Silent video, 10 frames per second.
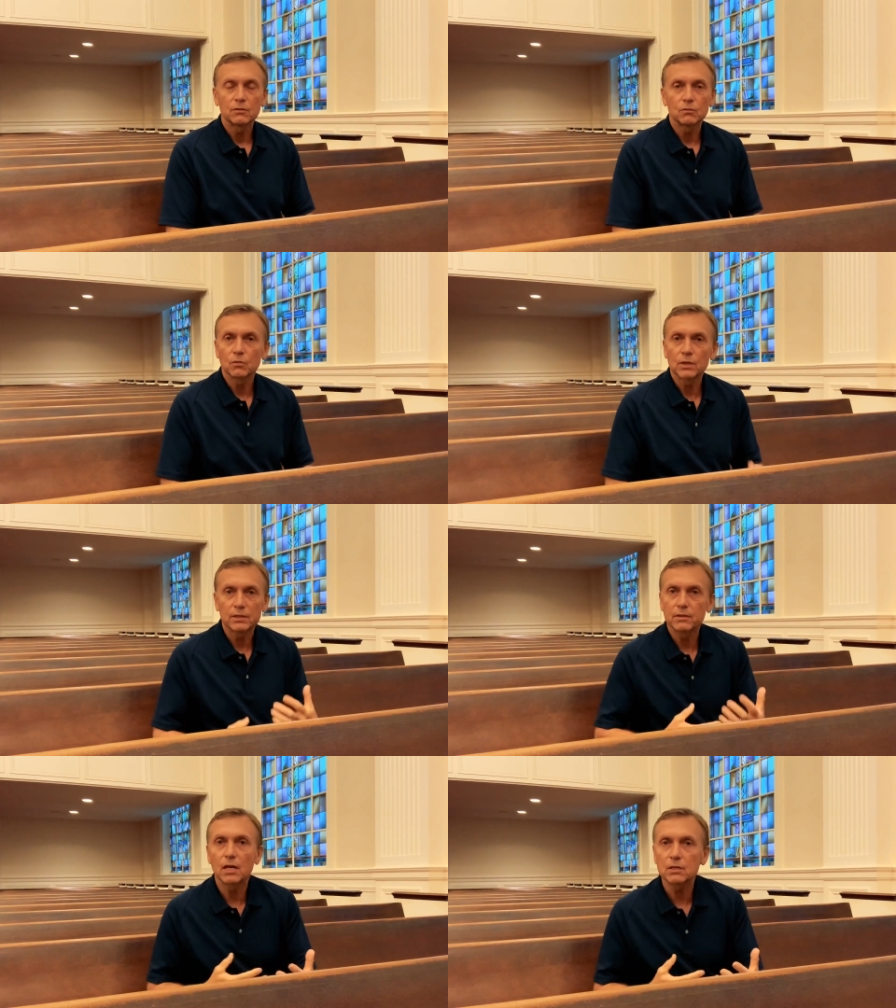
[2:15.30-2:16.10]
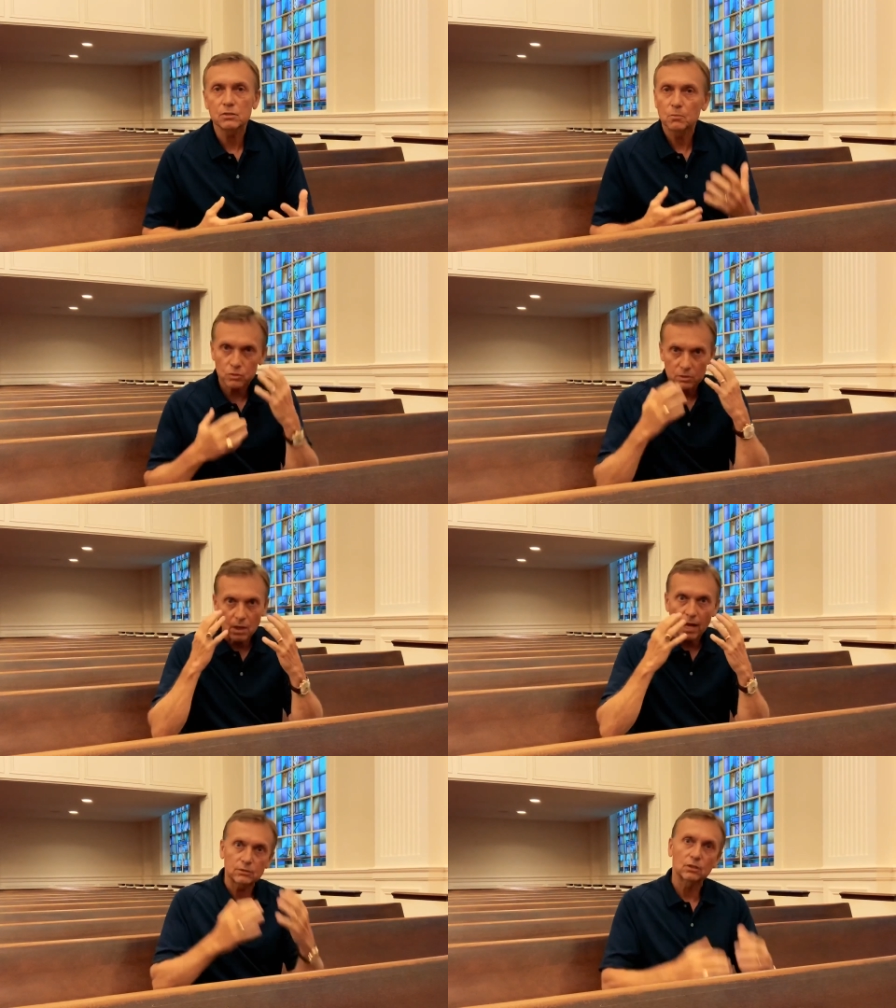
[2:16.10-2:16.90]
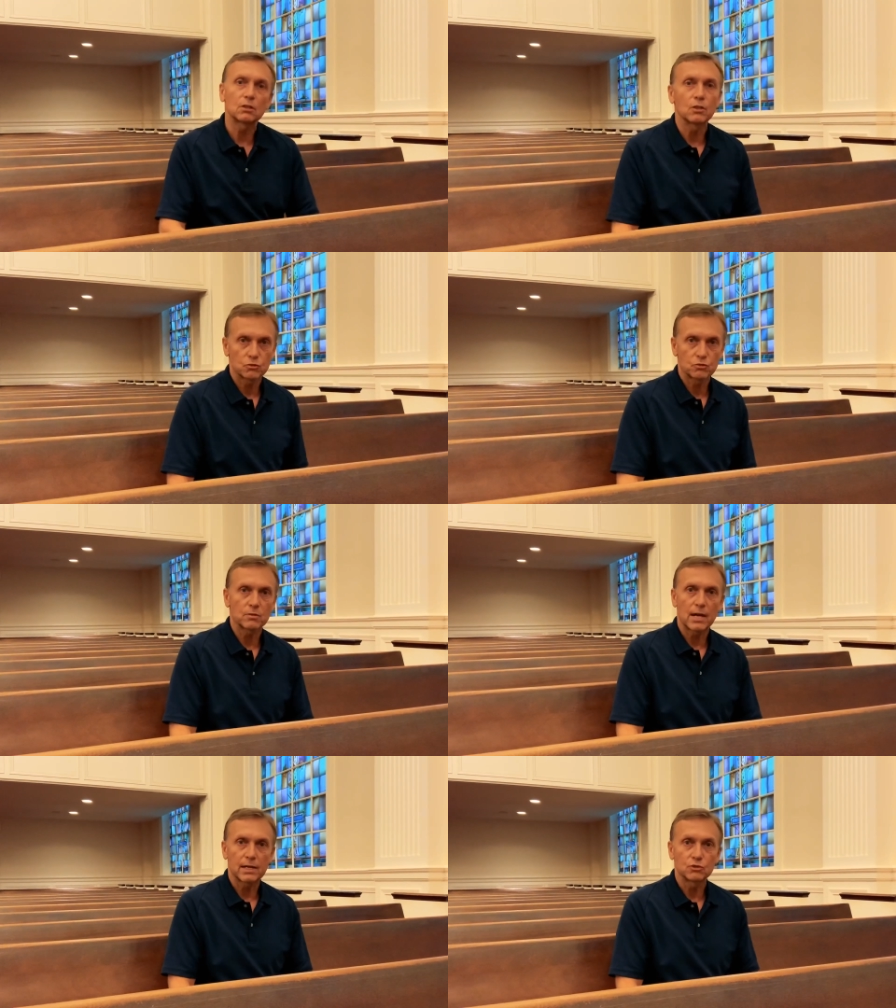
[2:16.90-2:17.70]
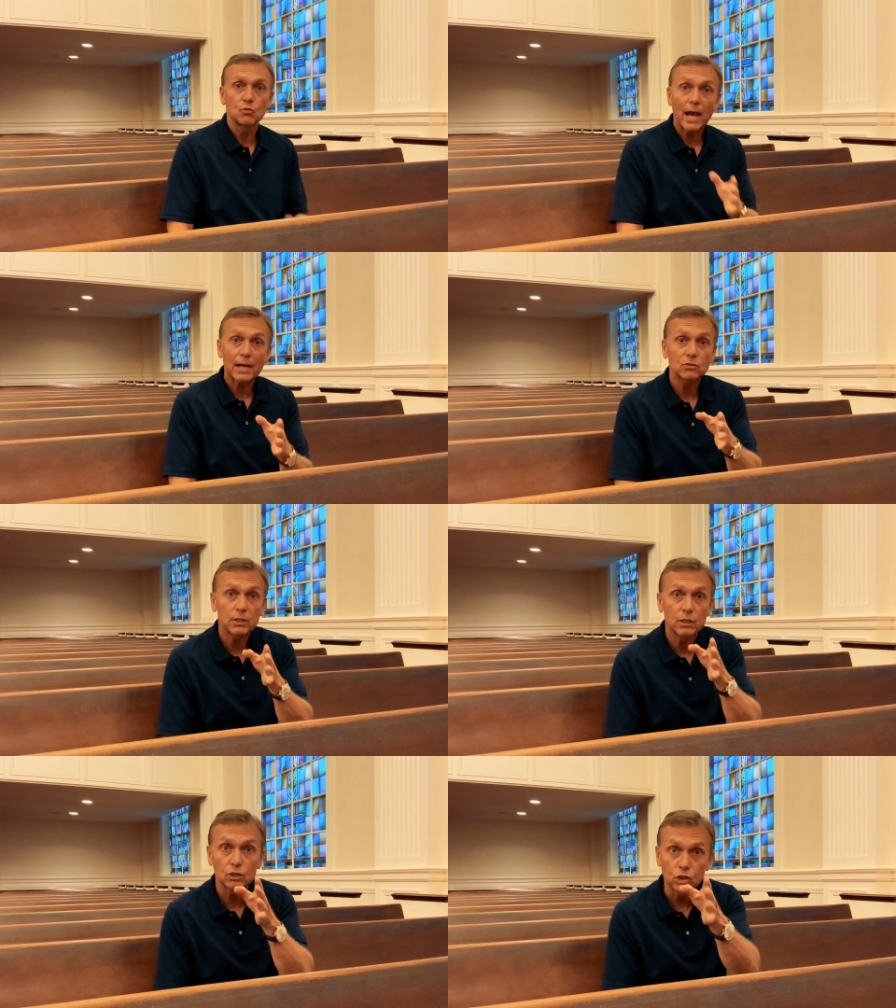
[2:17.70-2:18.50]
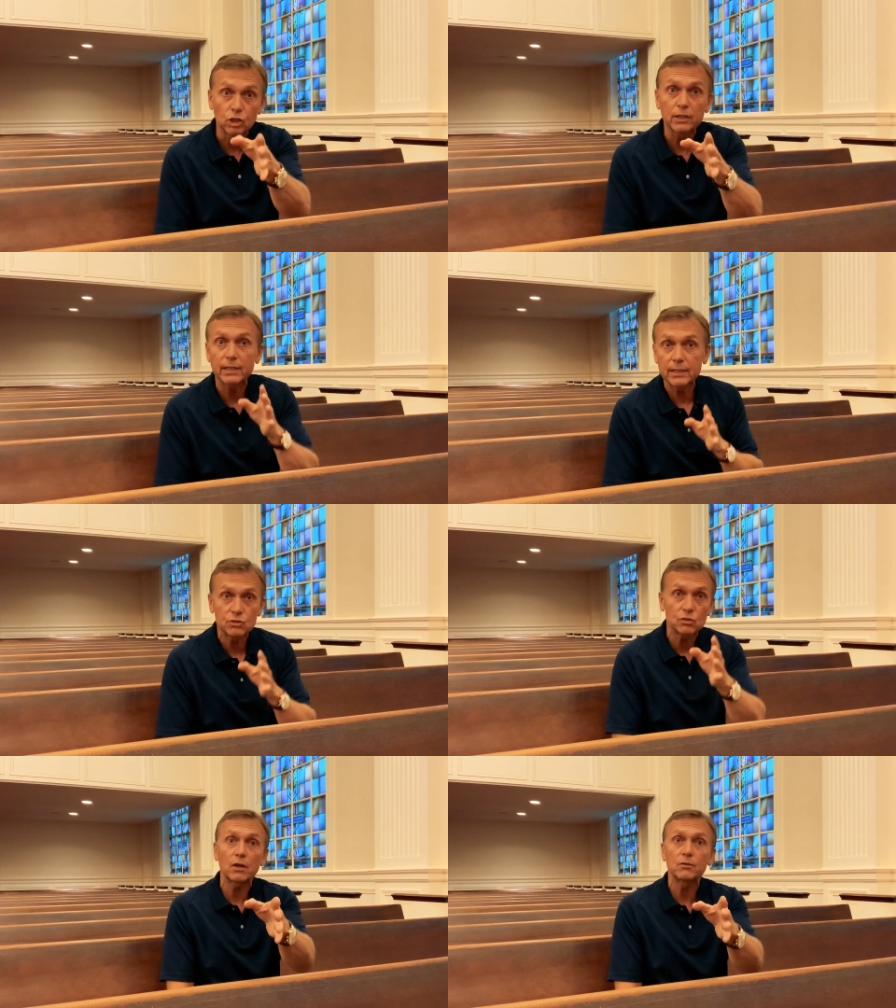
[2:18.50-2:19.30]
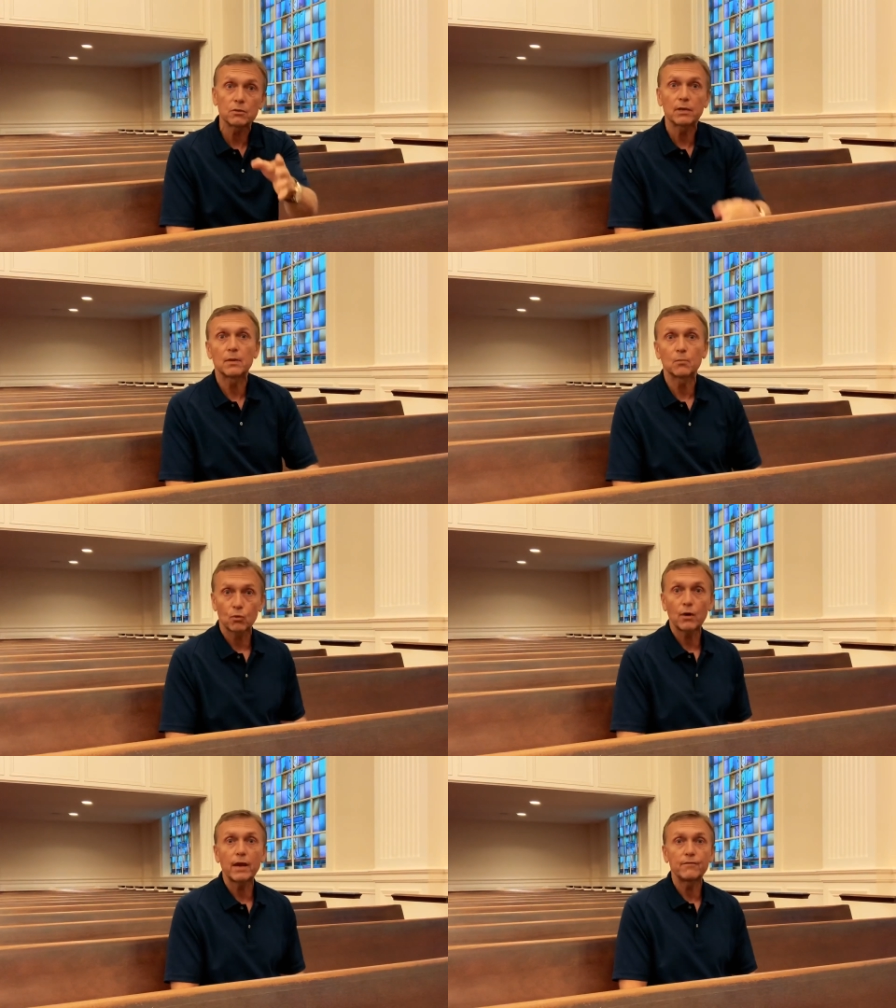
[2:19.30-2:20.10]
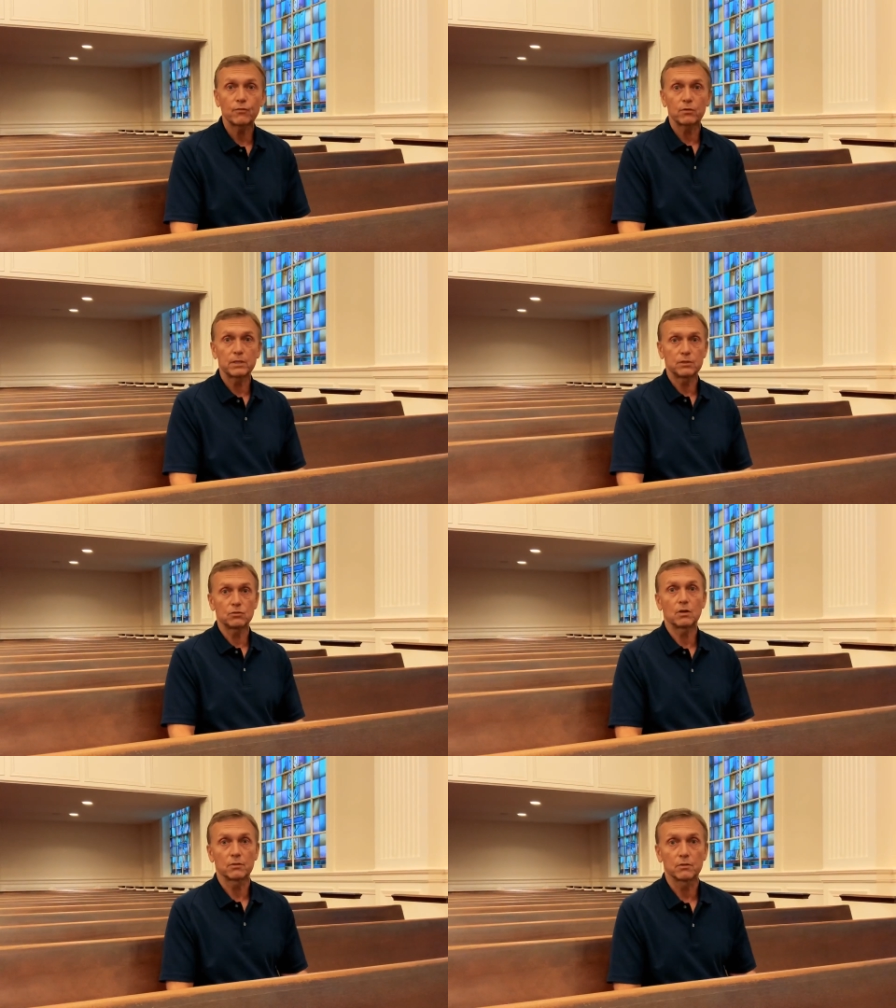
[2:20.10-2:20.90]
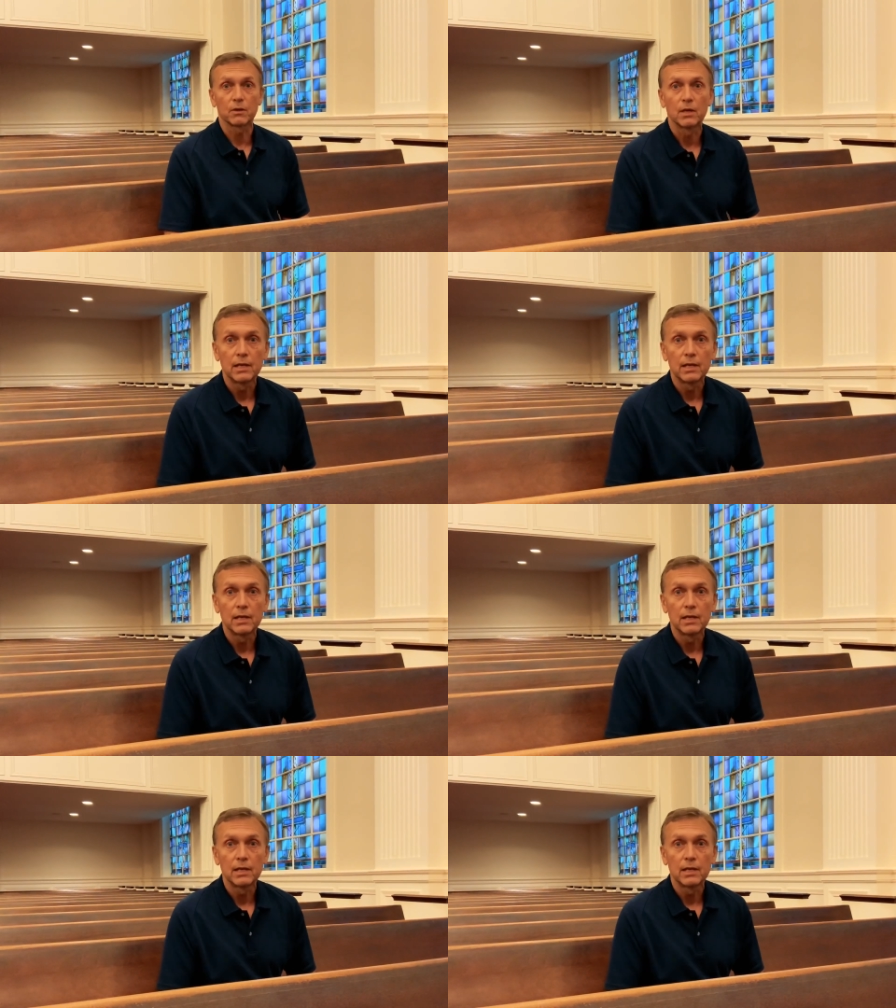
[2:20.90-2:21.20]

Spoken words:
really, the custom was not to close your eyes. You actually could look at each other and pray for each other.